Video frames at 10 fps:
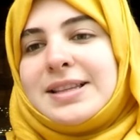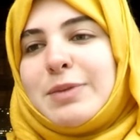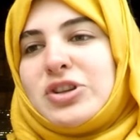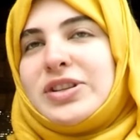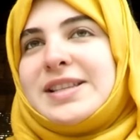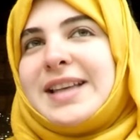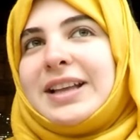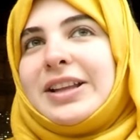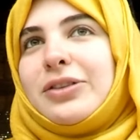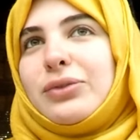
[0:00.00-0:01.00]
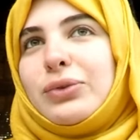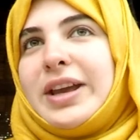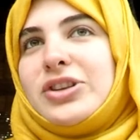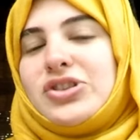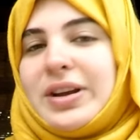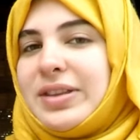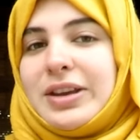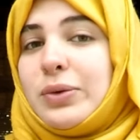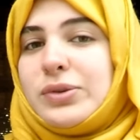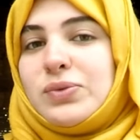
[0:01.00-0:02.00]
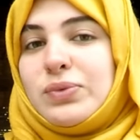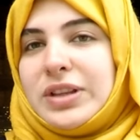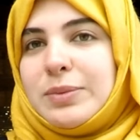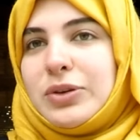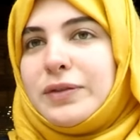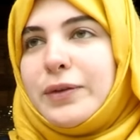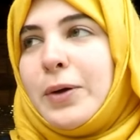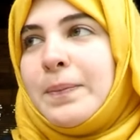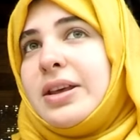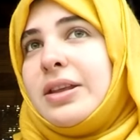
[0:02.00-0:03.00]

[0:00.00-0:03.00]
especially cycling through nature. I think it was really beautiful.